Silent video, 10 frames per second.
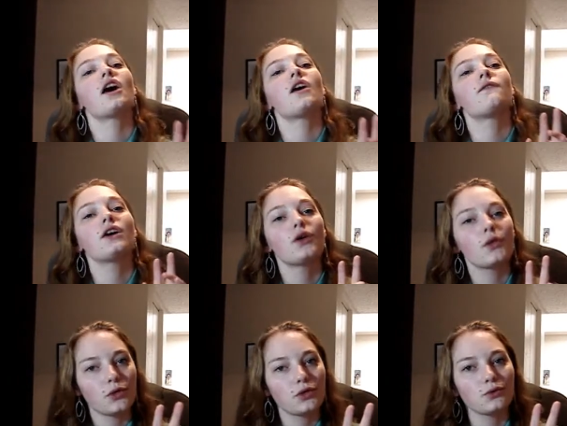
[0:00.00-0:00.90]
of
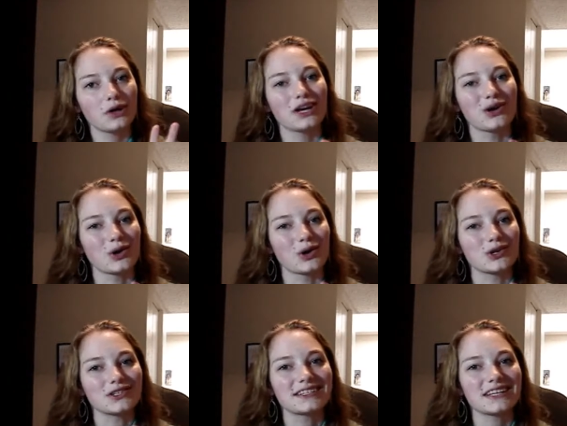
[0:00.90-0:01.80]
3
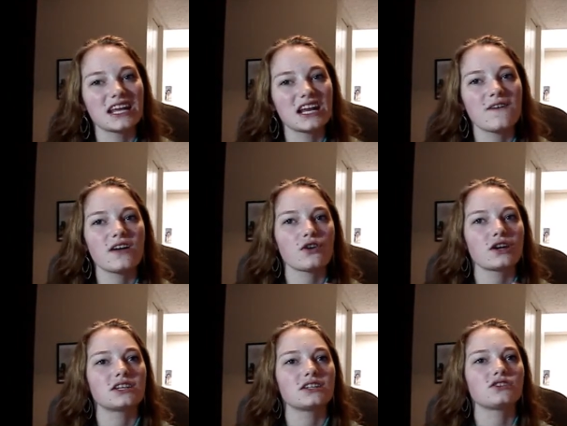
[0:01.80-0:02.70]
girls in a
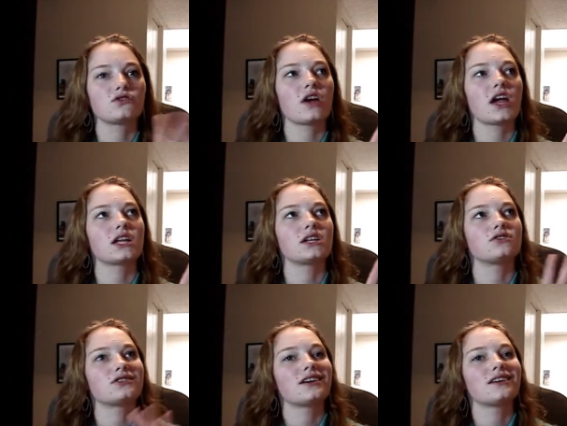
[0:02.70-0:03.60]
very
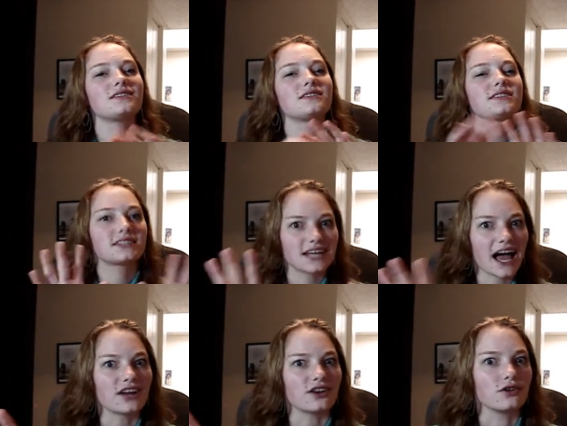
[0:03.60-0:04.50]
strange,
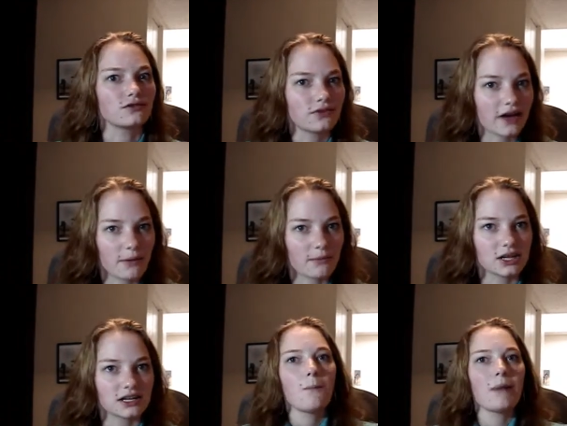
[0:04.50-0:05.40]
scattered
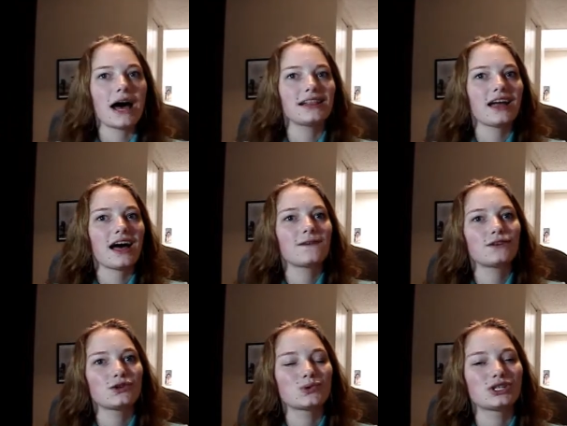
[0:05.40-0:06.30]
family. My life
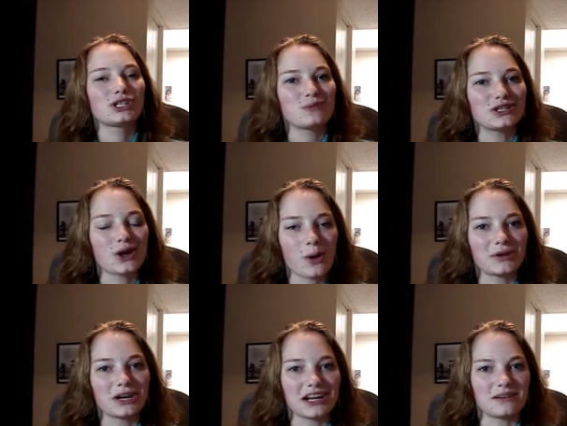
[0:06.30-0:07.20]
used to be
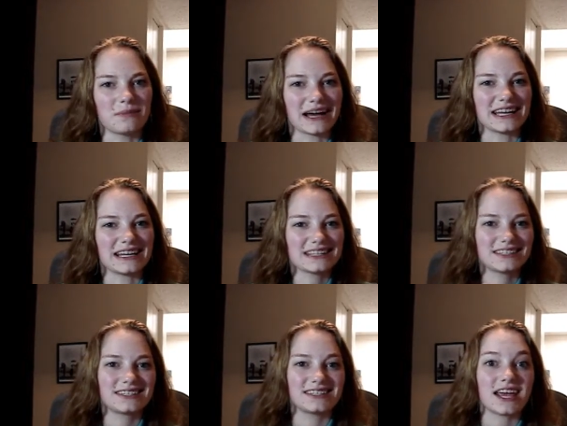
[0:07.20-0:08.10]
dominated by
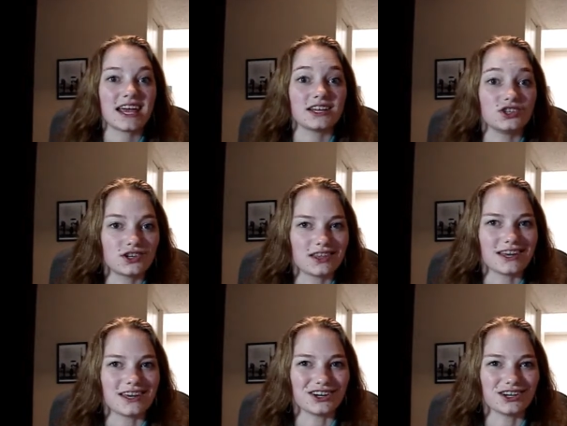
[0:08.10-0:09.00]
stage
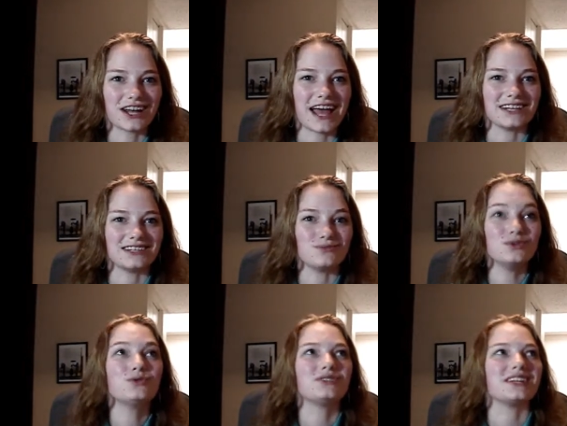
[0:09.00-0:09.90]
theater and
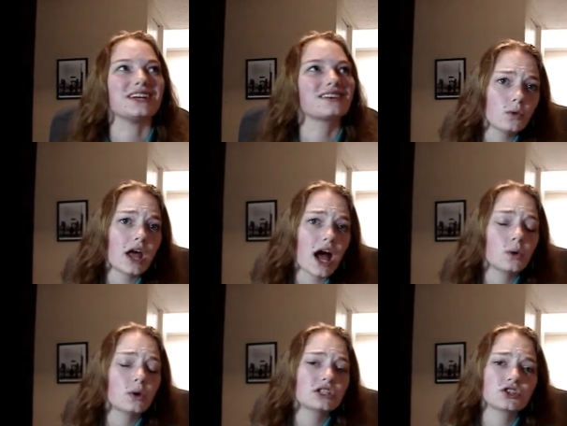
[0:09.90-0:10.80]
music.
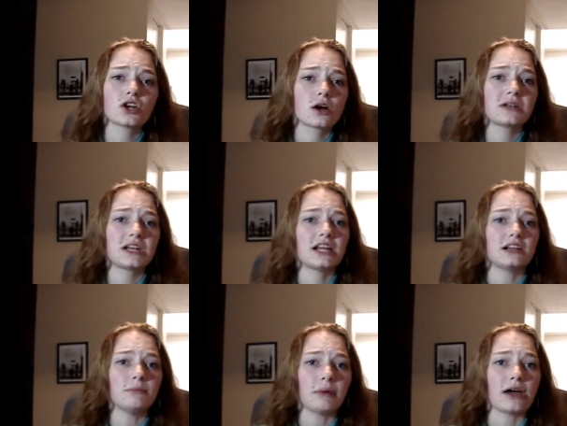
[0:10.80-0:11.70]
Now it's
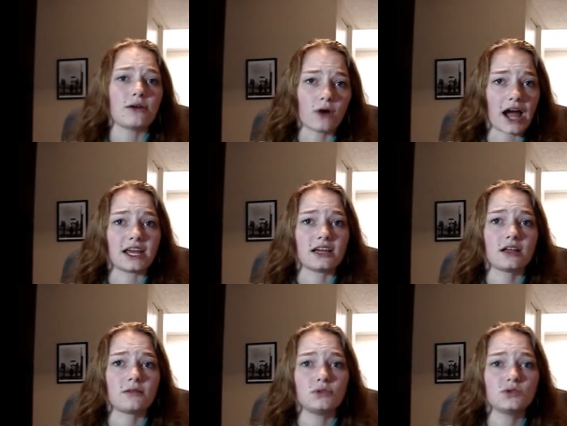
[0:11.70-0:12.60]
dominated by writing
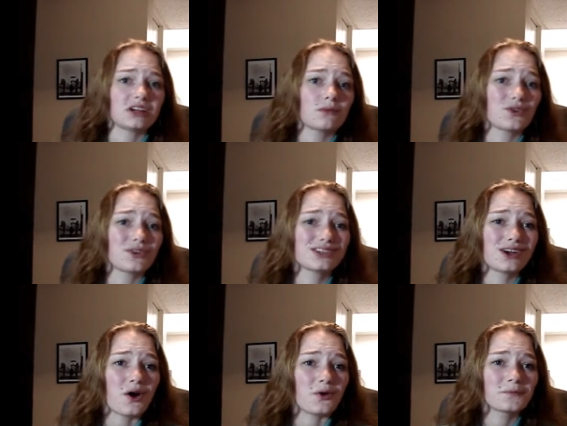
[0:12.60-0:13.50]
and music more
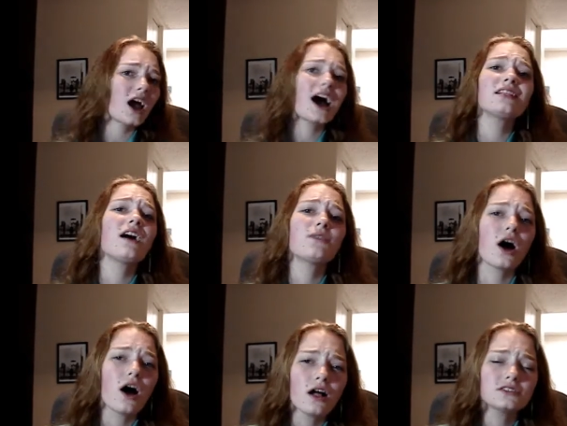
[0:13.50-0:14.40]
so. I love
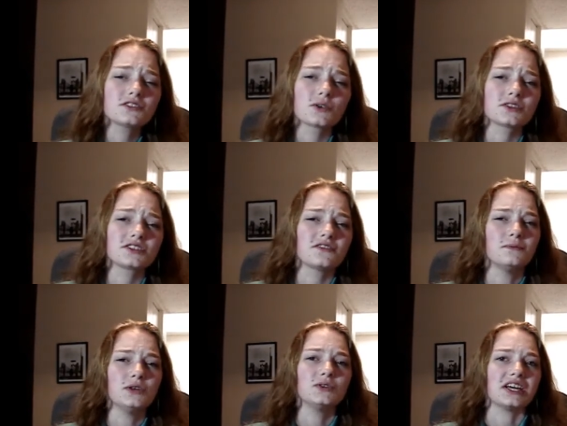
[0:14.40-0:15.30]
all sorts of
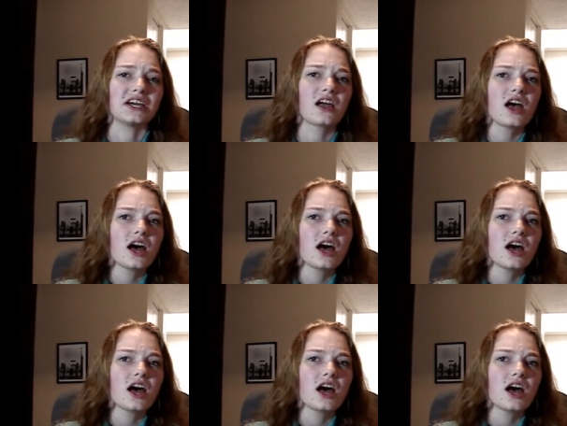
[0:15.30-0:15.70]
music,